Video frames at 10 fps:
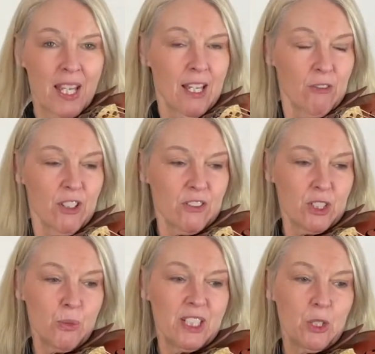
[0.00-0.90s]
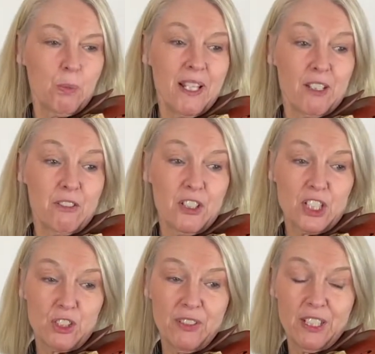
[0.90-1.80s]
Whereas when you play the
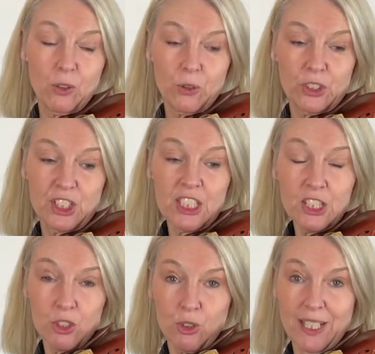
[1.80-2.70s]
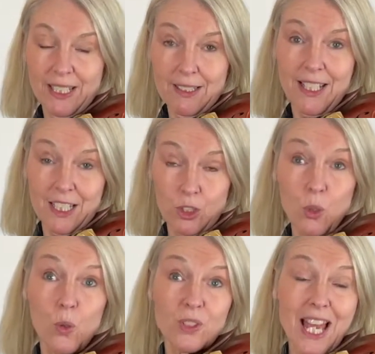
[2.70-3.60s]
first finger on the G string, it's
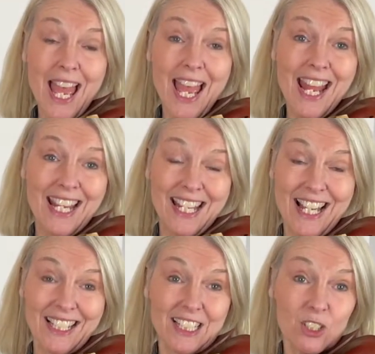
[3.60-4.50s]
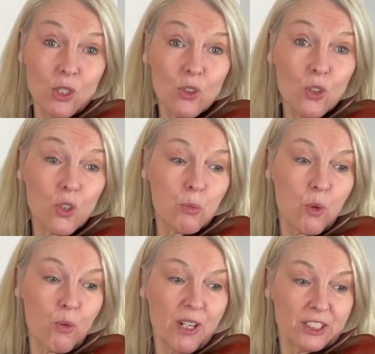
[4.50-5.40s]
called A and it's a
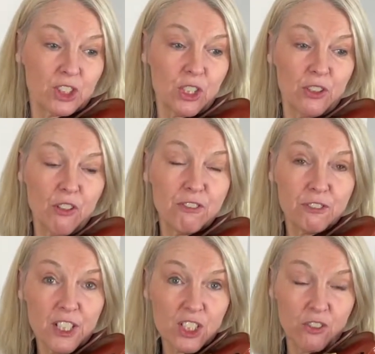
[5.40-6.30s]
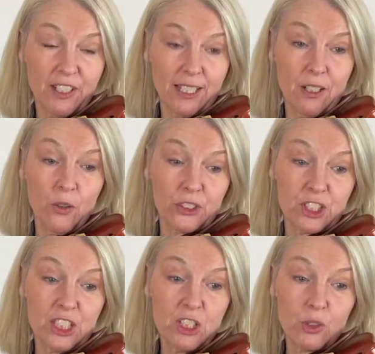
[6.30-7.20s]
normal one. So your first finger on the
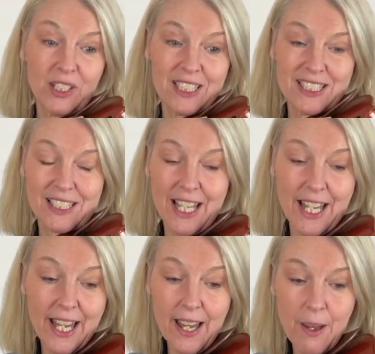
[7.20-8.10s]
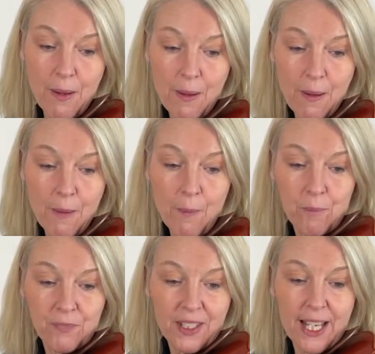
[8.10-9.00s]
G string is there
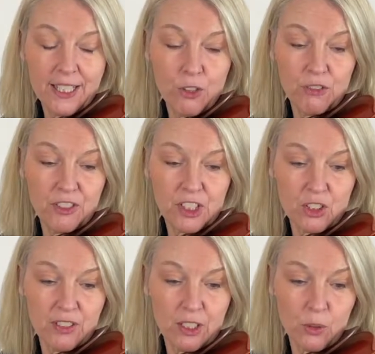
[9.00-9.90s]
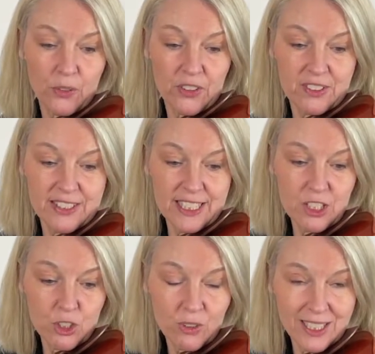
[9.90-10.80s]
and your first finger on the D
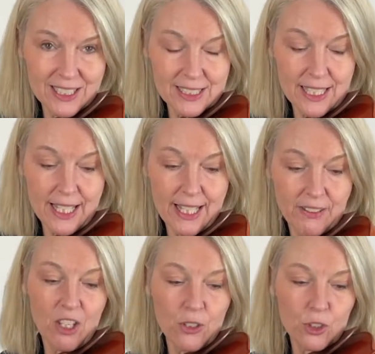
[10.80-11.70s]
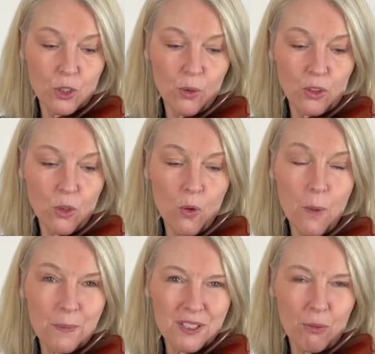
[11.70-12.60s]
string is there. And those two are not
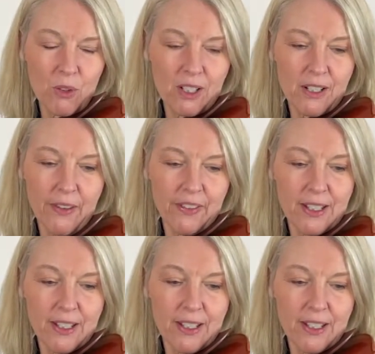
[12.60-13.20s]
opposite one another.